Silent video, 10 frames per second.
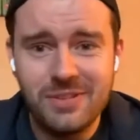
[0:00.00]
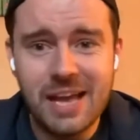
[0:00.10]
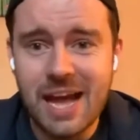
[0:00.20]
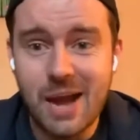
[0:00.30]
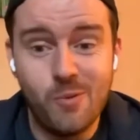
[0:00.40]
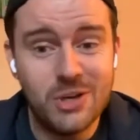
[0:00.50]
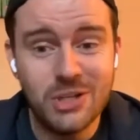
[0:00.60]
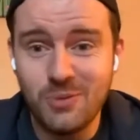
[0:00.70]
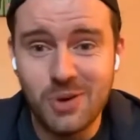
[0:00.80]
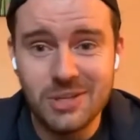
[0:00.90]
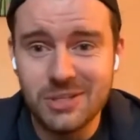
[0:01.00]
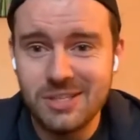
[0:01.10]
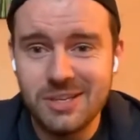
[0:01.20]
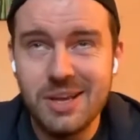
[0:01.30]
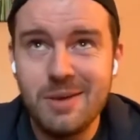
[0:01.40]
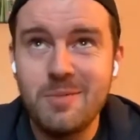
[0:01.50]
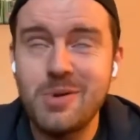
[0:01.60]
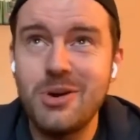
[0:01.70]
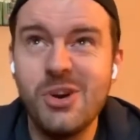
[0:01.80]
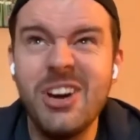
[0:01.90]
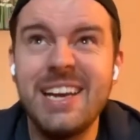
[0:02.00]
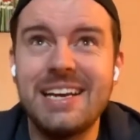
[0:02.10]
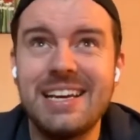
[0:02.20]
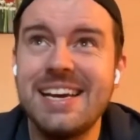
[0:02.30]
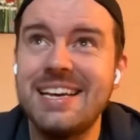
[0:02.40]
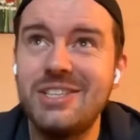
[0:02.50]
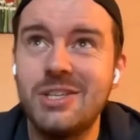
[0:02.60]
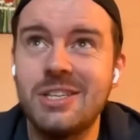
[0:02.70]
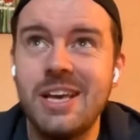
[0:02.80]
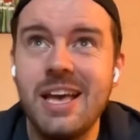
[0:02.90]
Yeah, I wish it was. But annoyingly, it isn't.